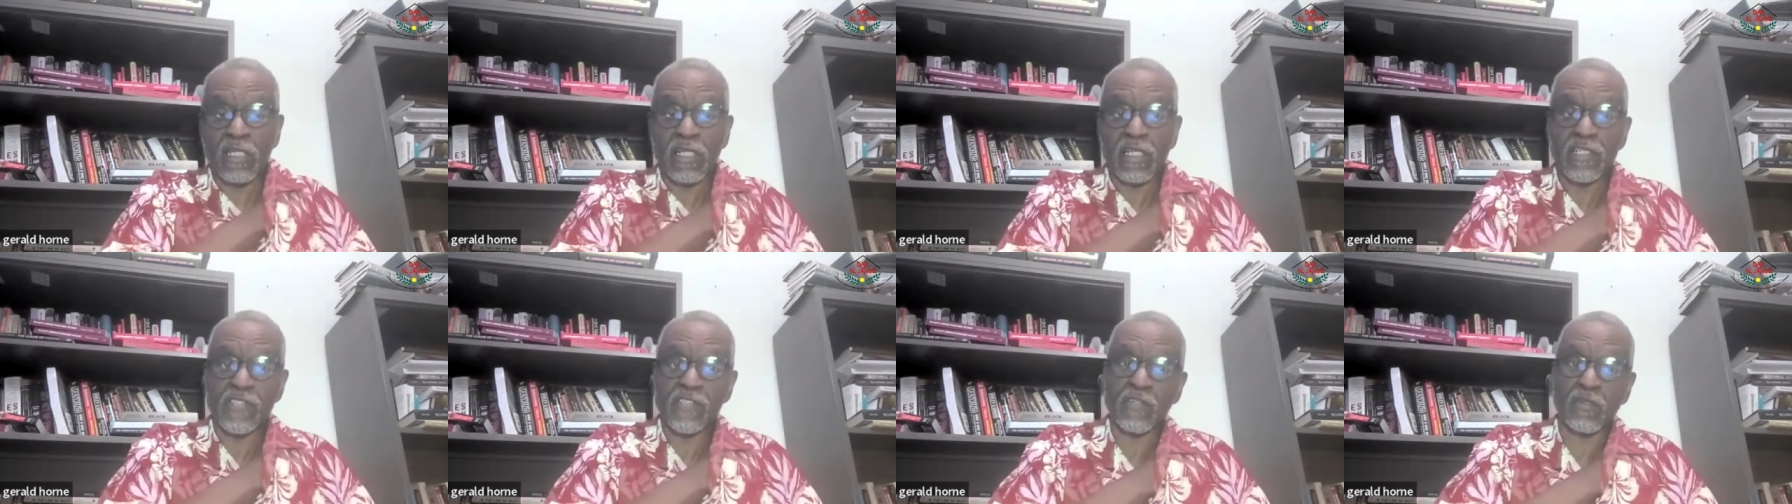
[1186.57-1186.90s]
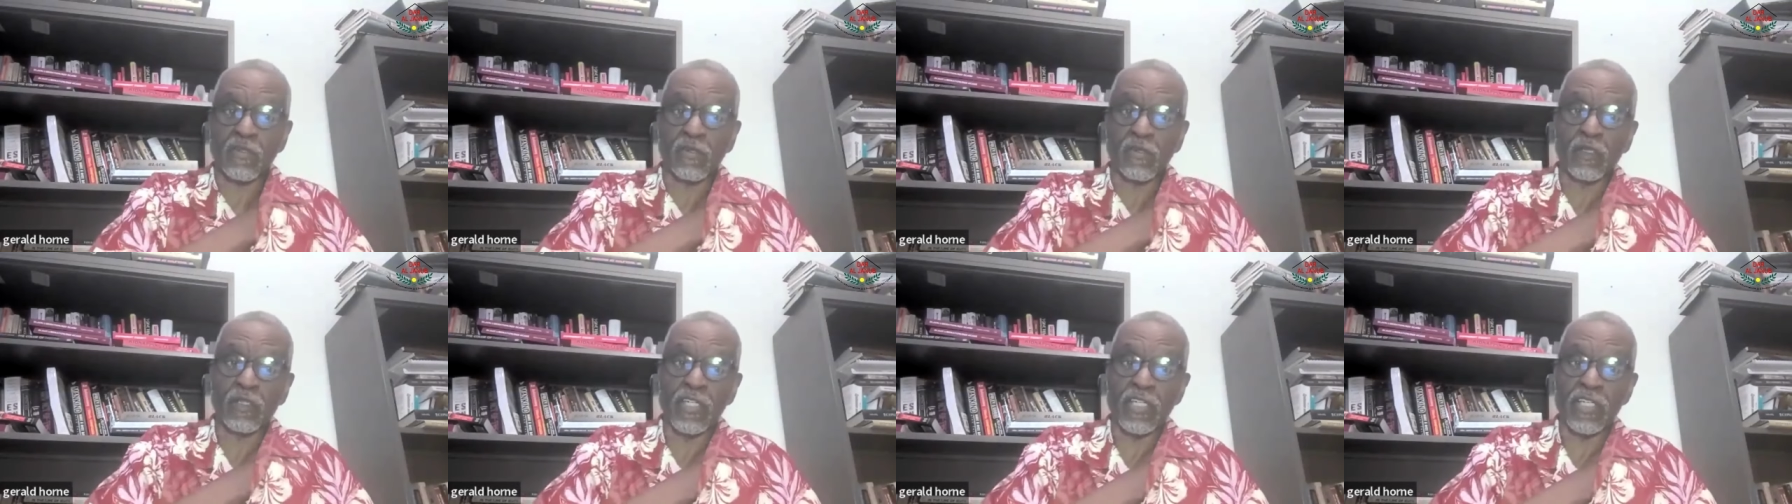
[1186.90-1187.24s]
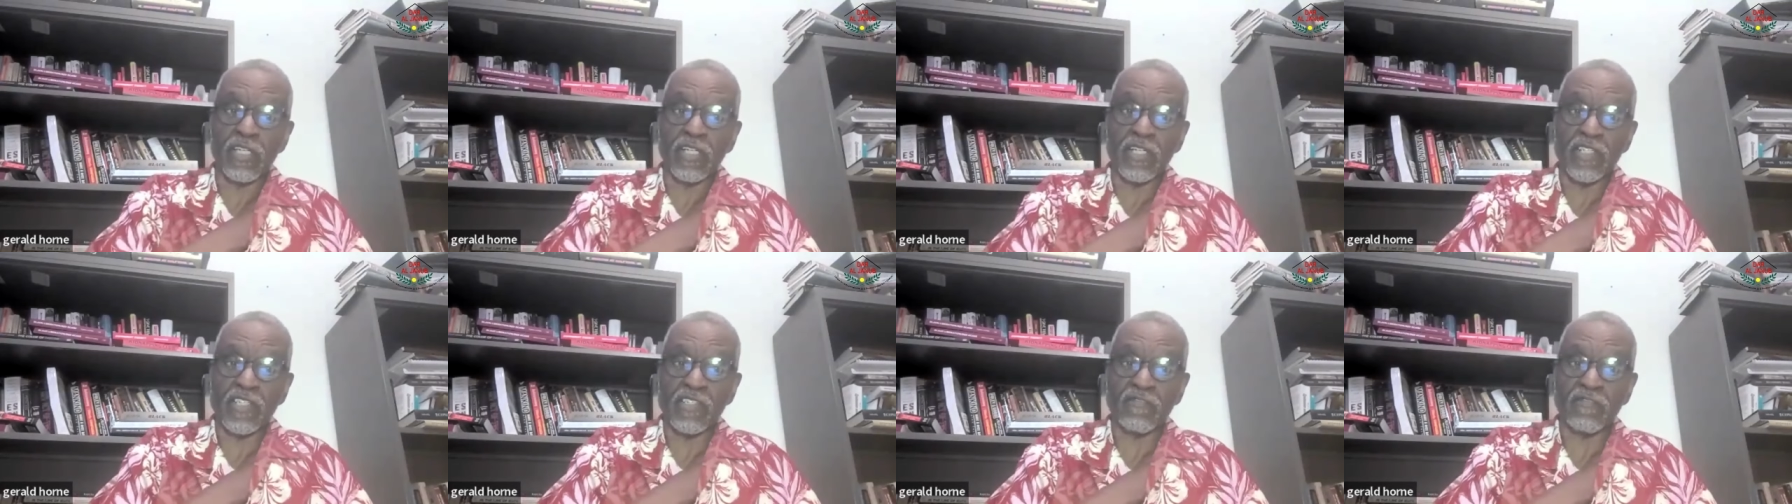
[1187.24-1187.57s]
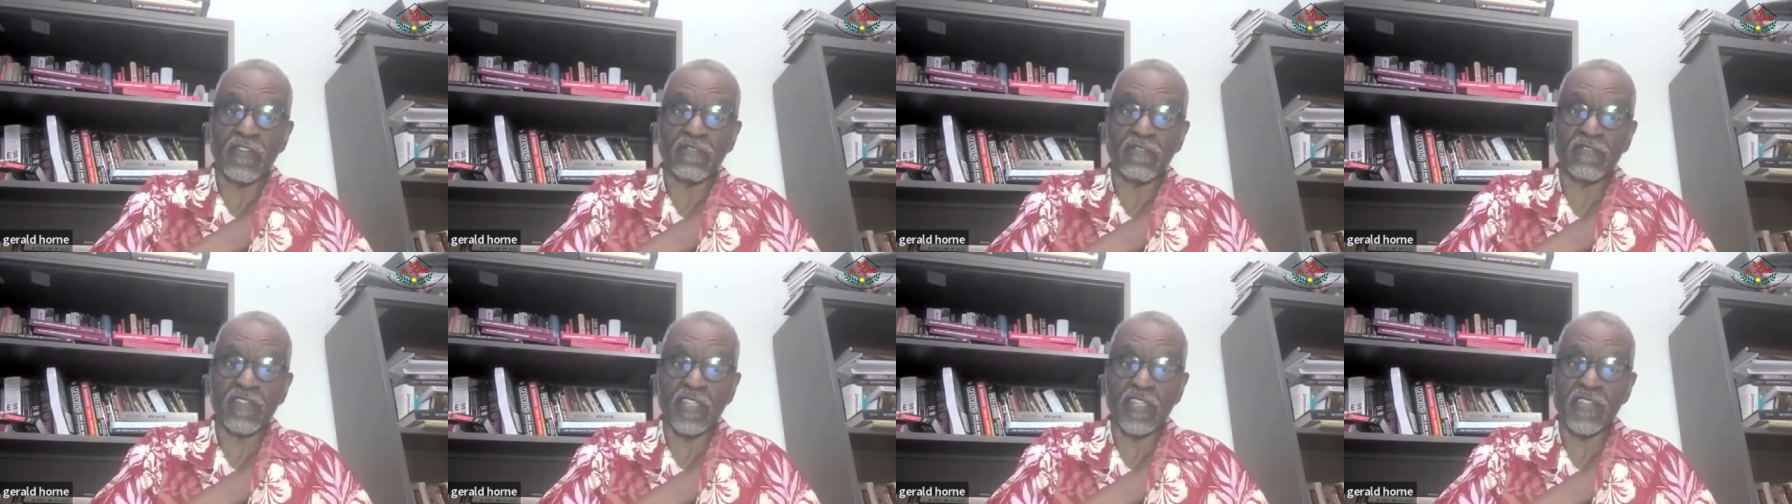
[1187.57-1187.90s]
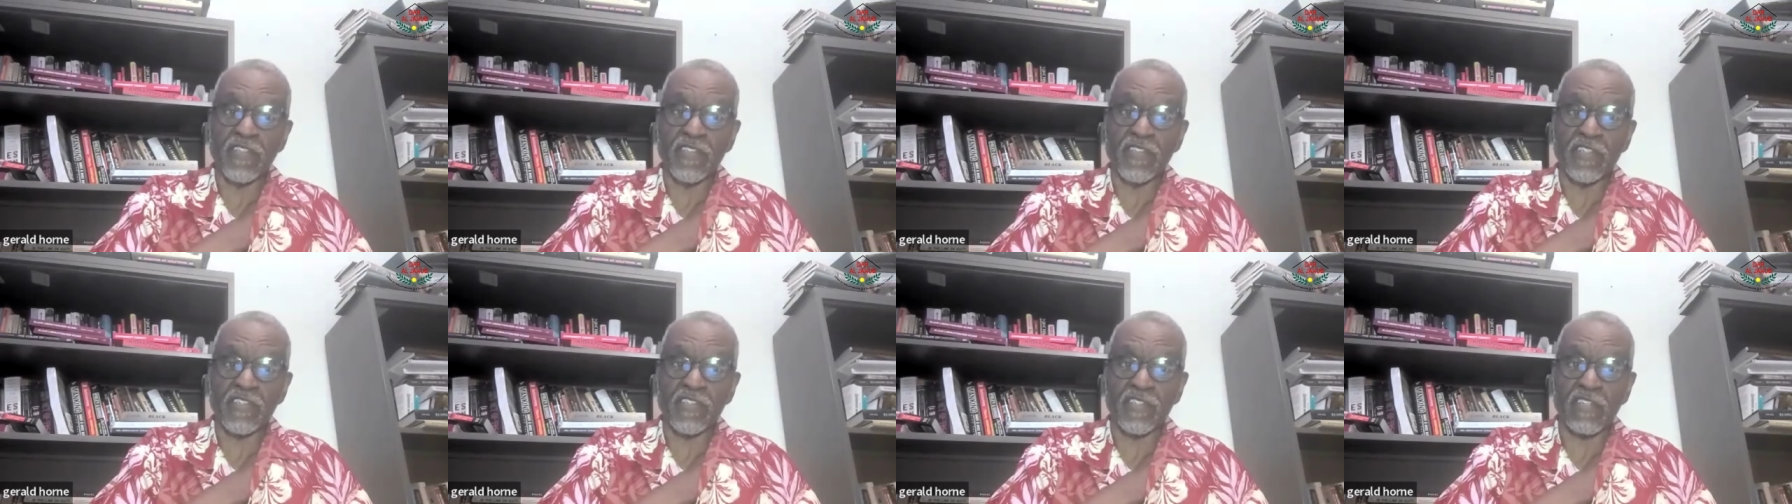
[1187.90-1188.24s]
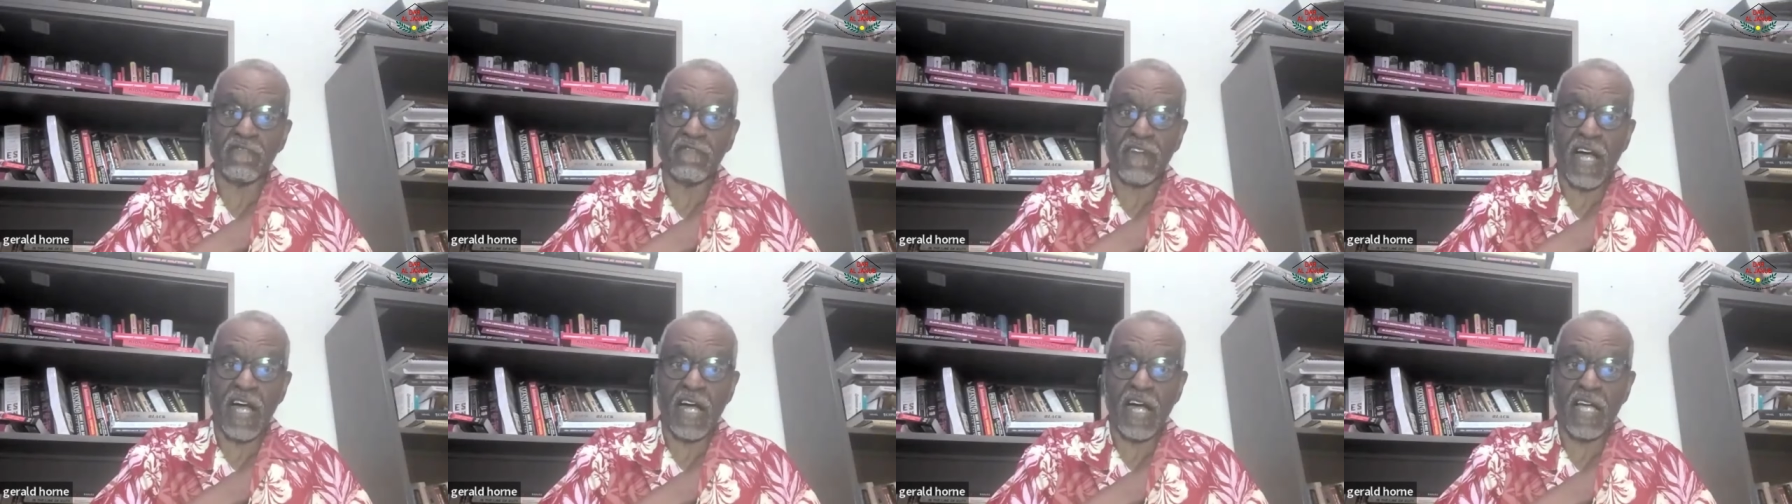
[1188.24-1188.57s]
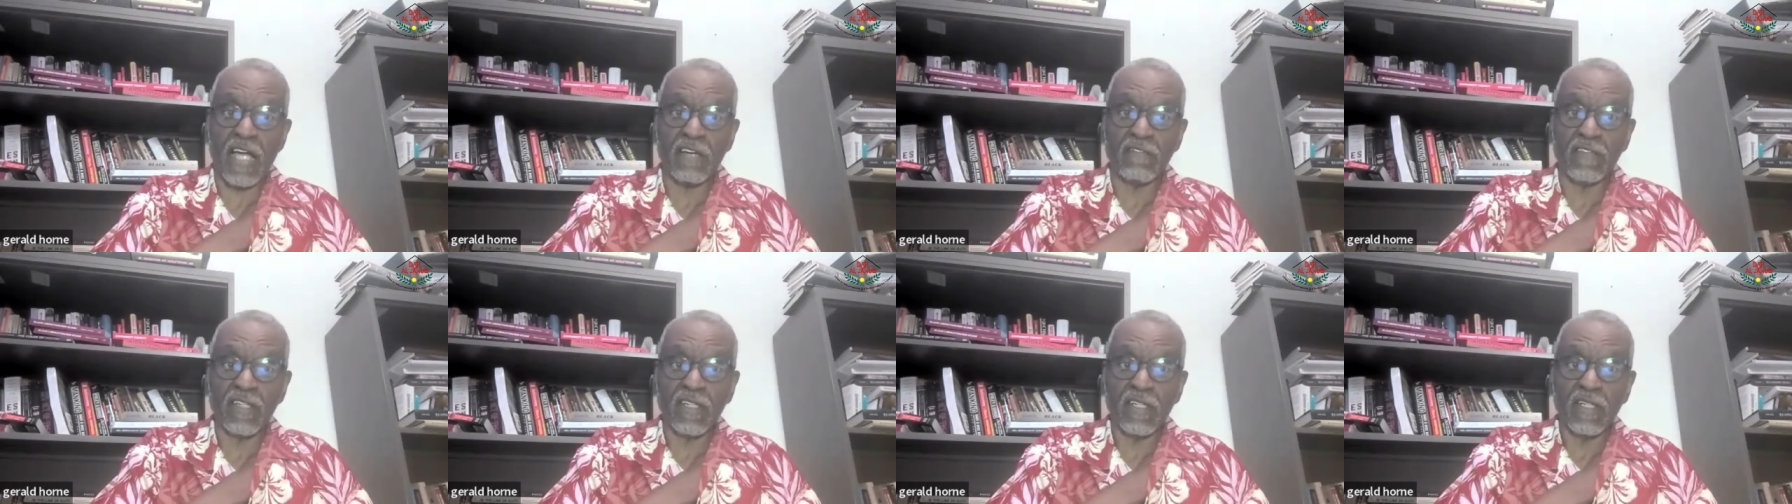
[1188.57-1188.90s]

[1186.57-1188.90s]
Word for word: as early as 1565.